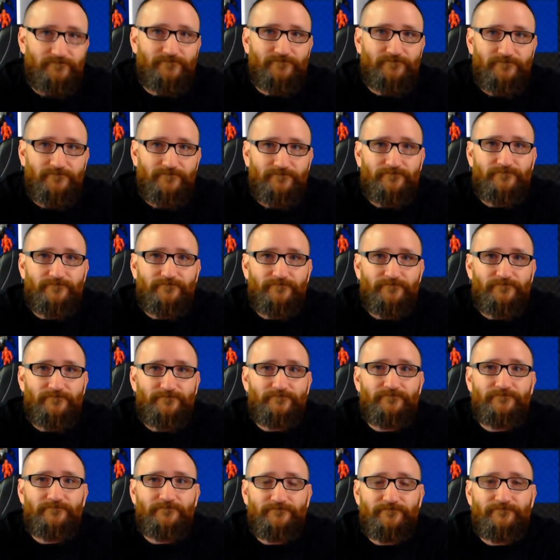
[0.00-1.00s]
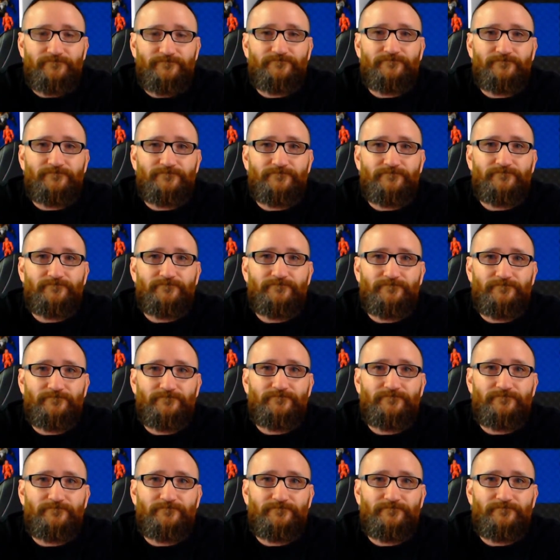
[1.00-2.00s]

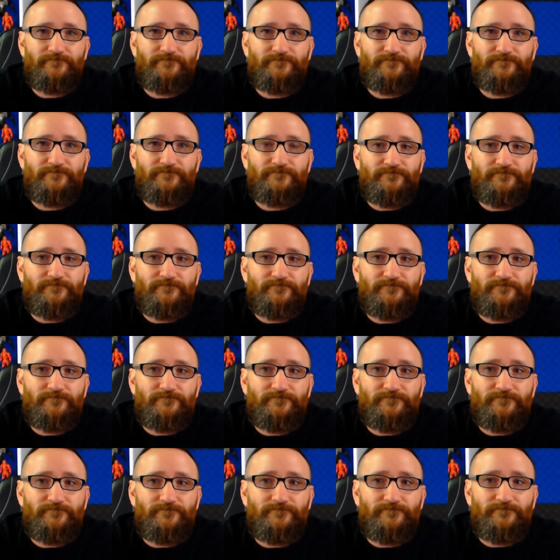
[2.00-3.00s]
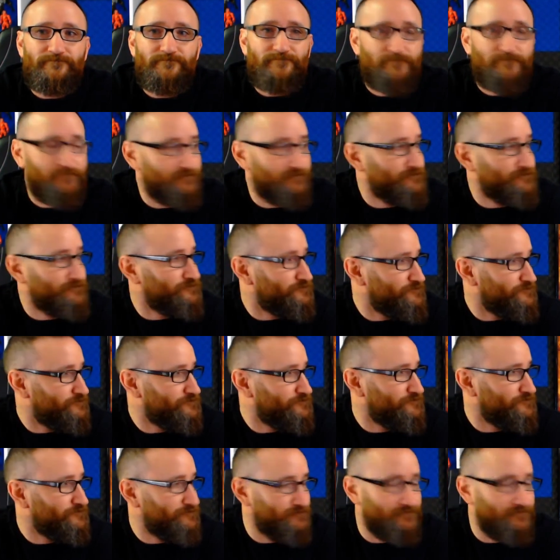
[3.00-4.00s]

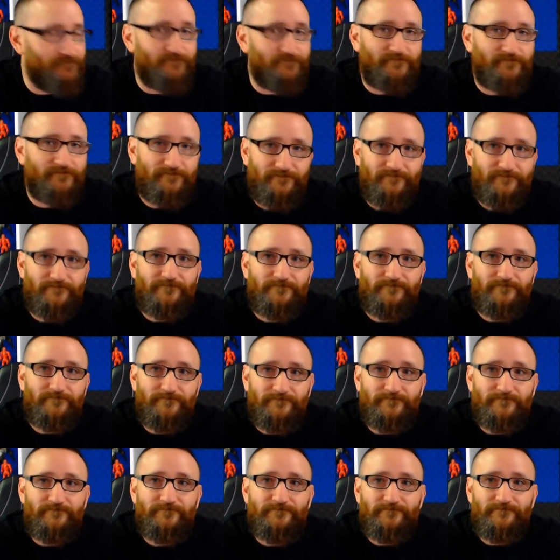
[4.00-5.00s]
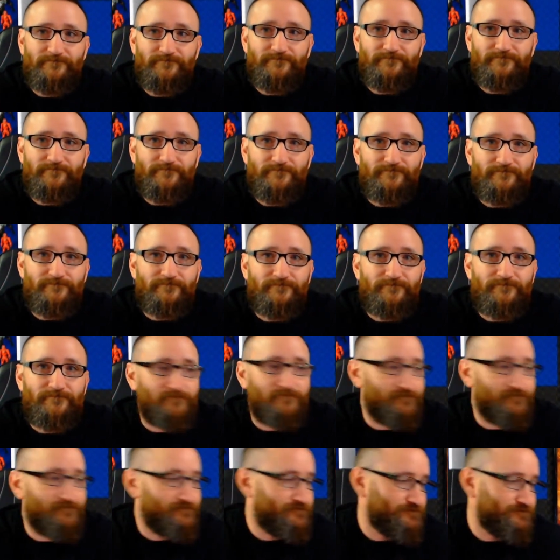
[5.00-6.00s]

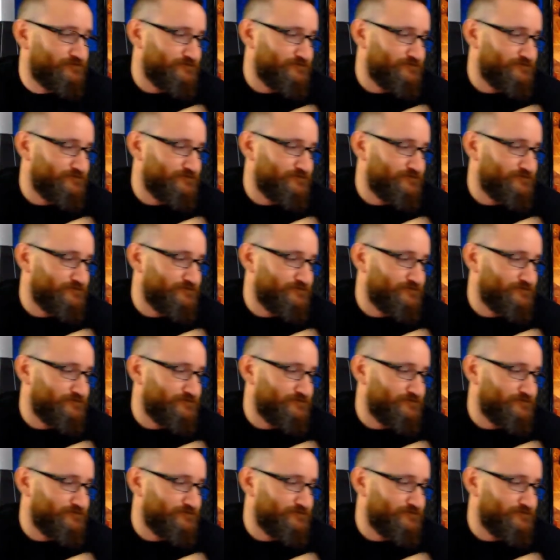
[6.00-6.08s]
[no speech]